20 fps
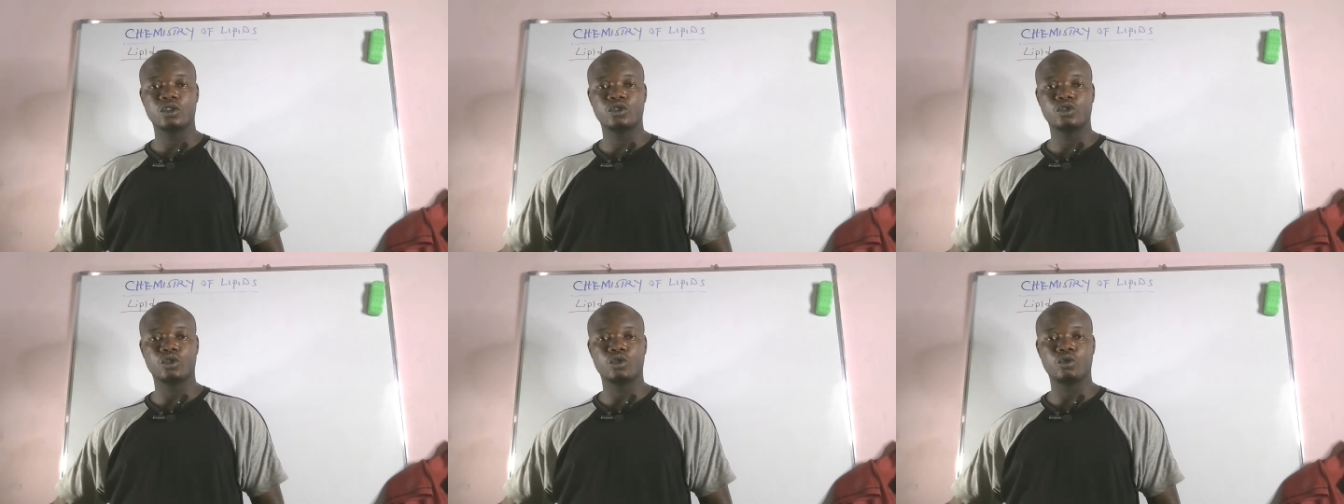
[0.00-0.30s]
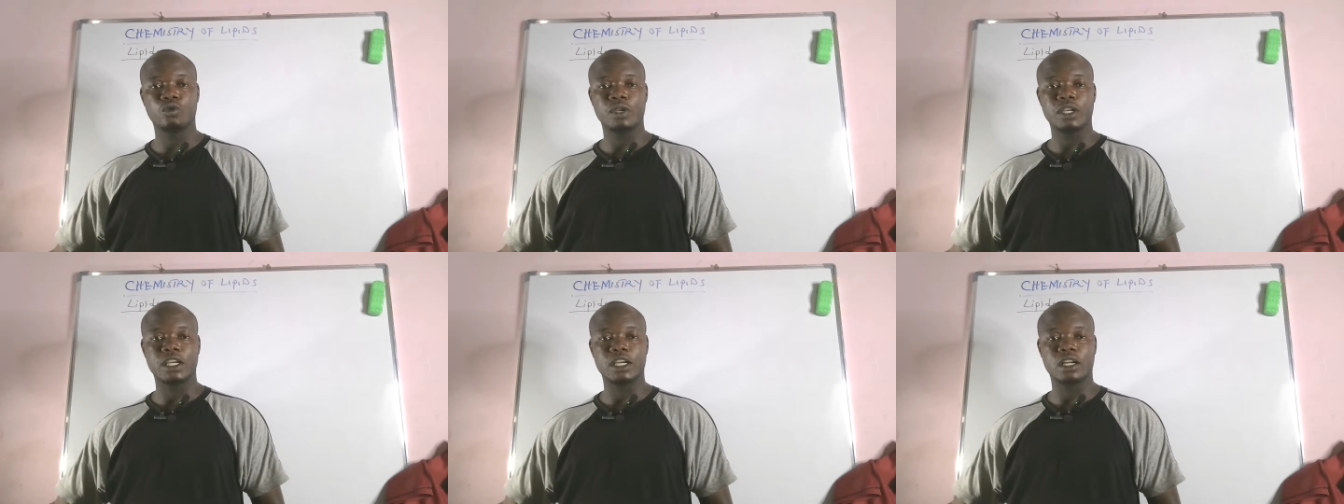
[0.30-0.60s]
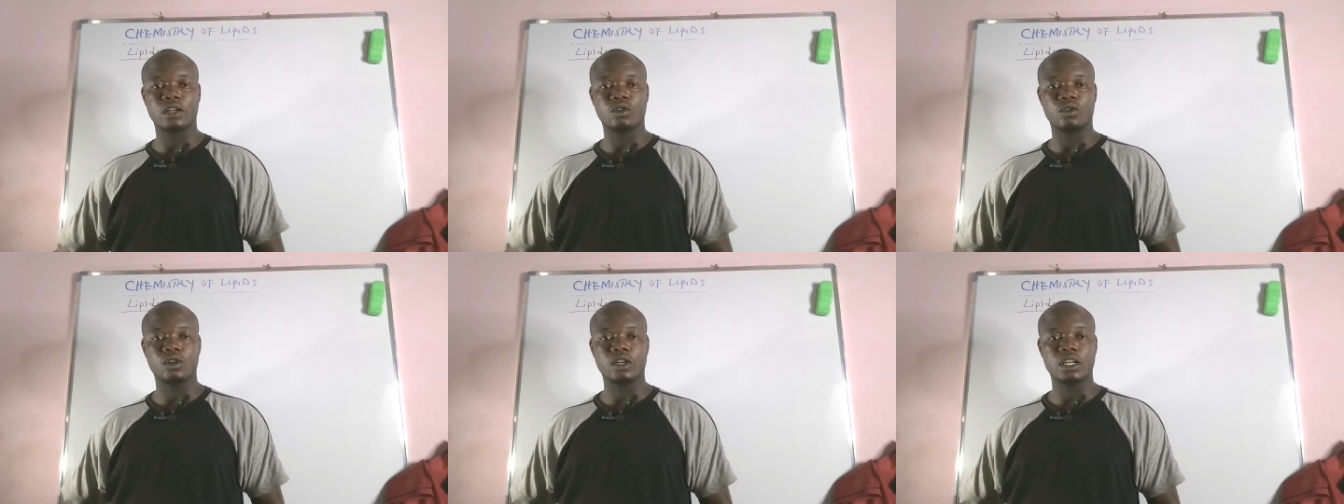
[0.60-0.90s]
so
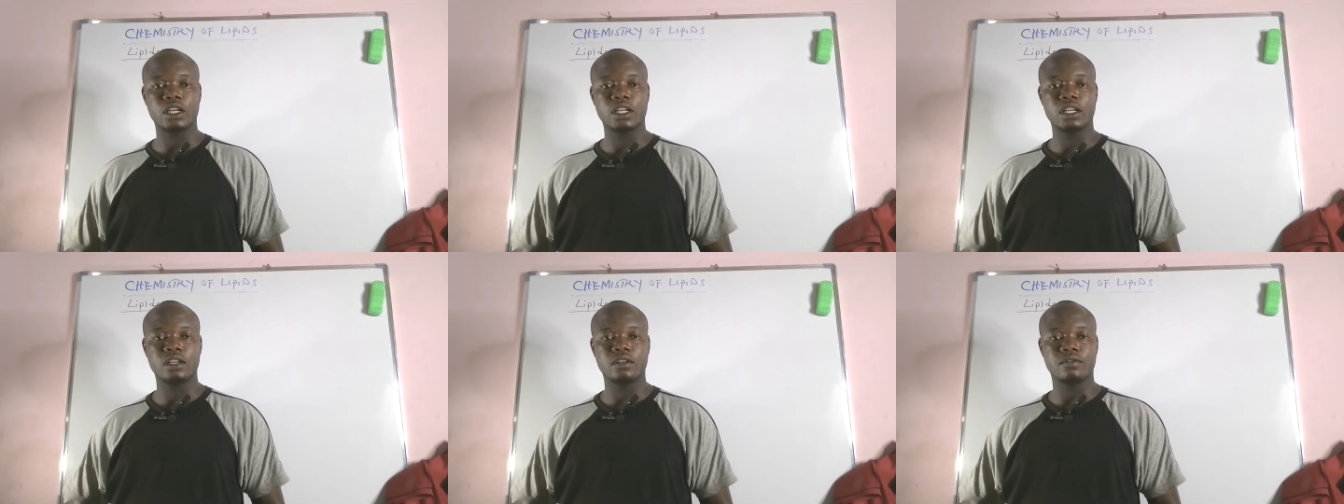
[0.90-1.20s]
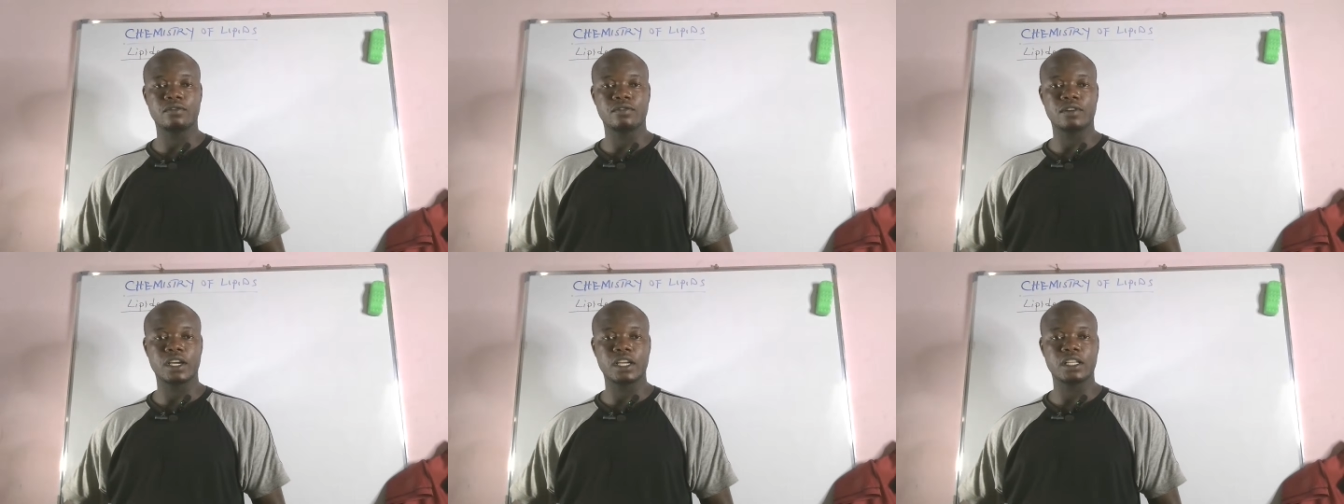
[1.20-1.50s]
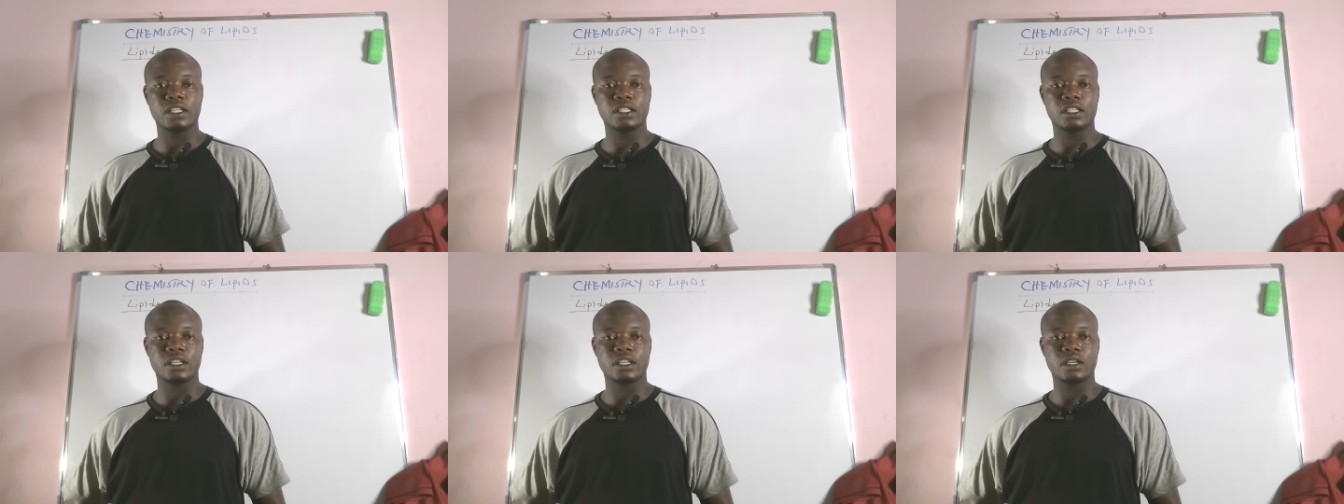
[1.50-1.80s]
we can only
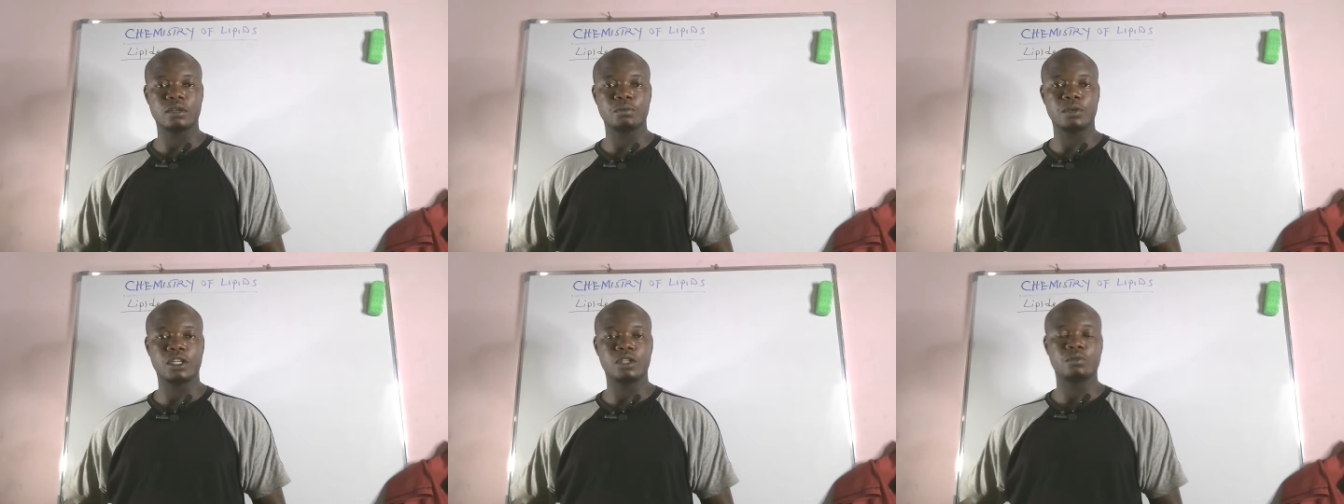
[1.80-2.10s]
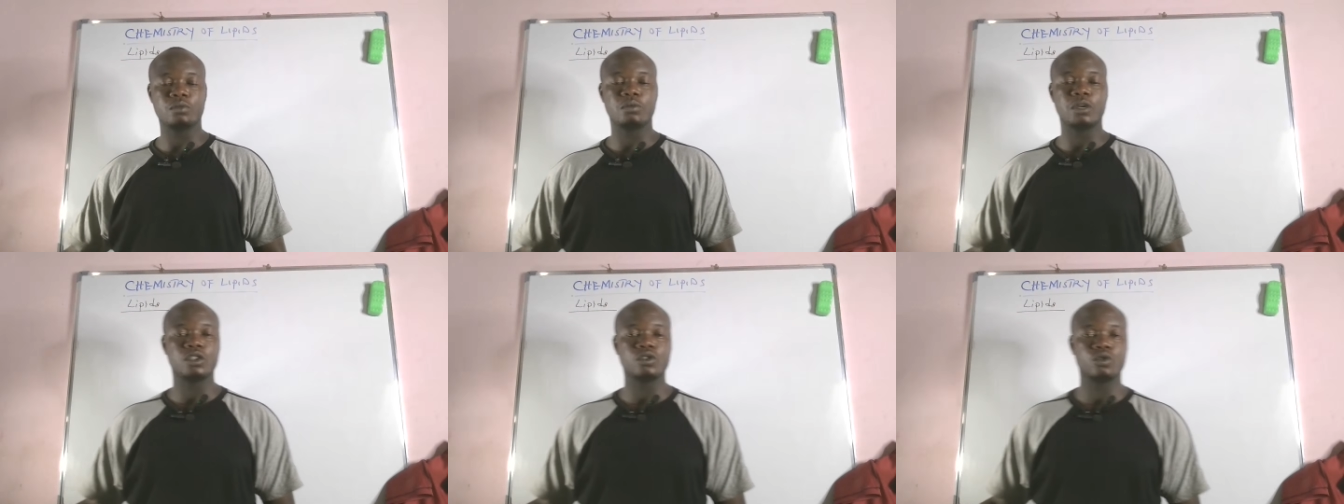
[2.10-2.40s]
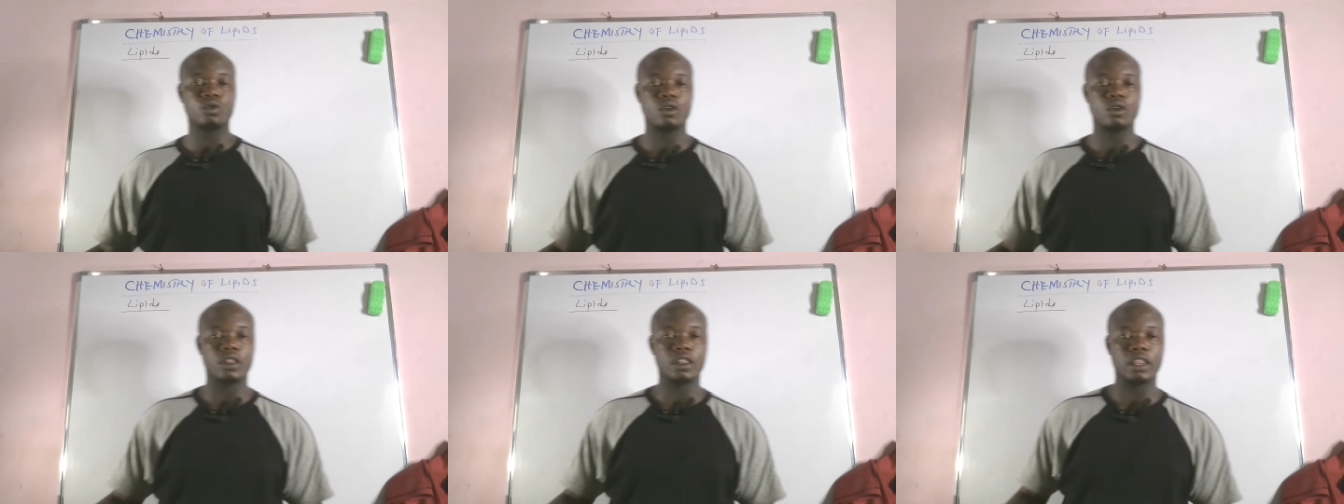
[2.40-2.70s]
define lipids
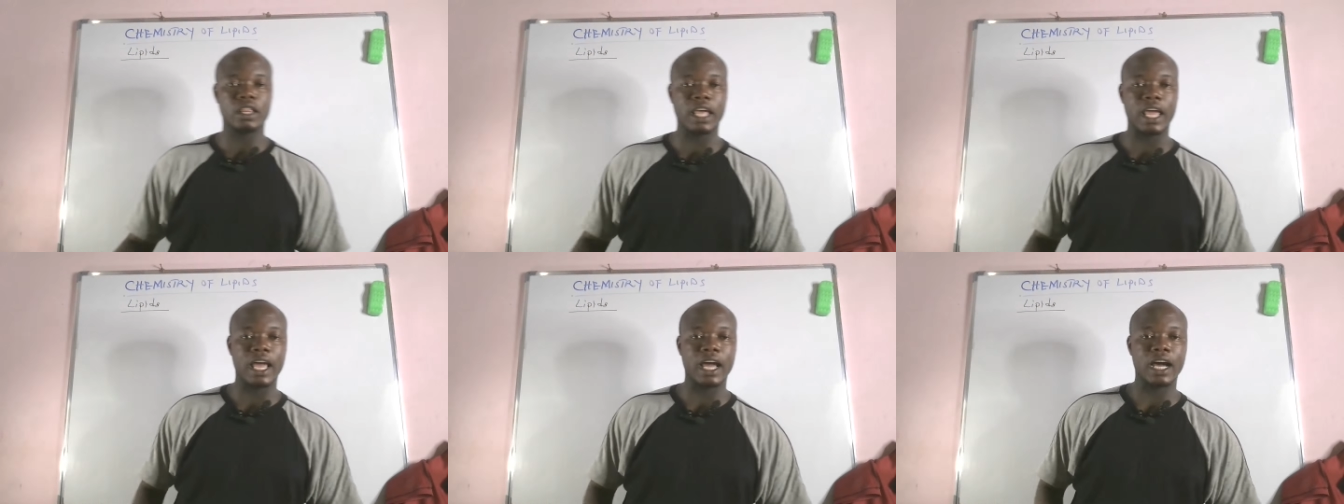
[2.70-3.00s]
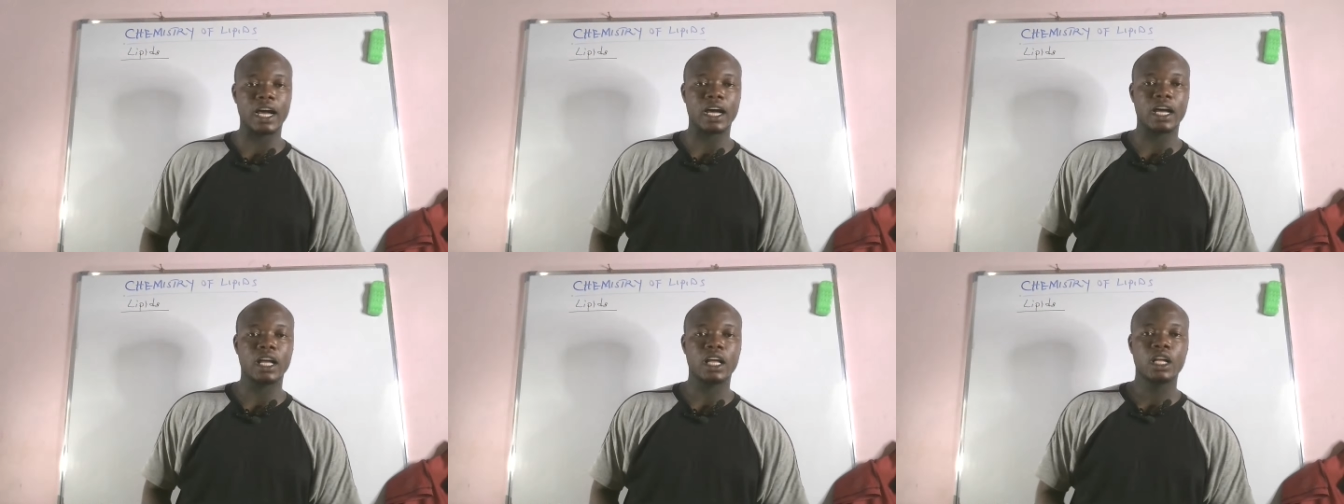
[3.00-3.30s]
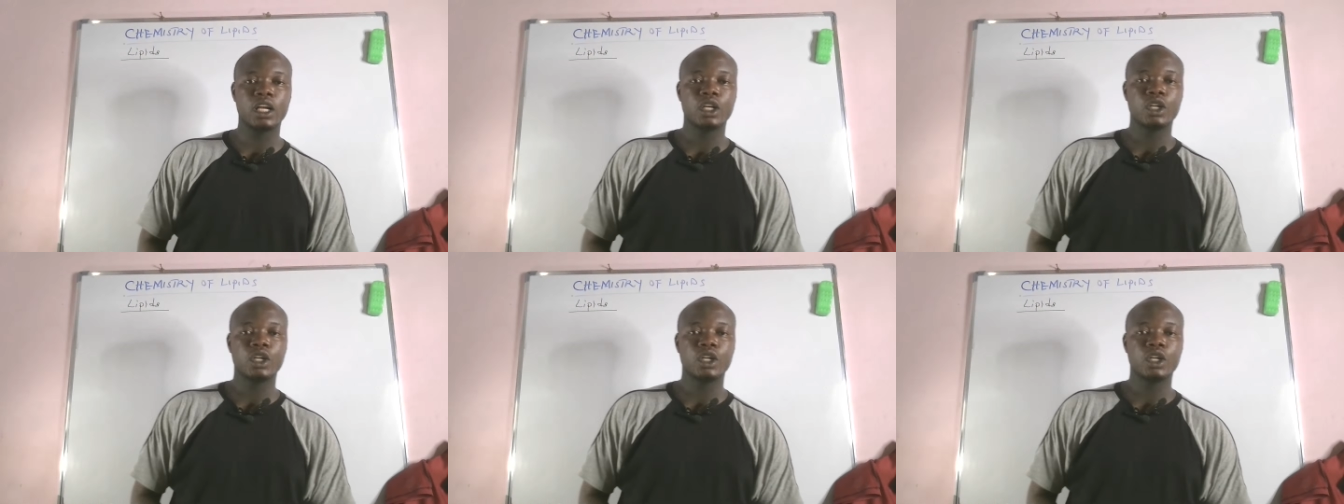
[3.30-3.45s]
based on their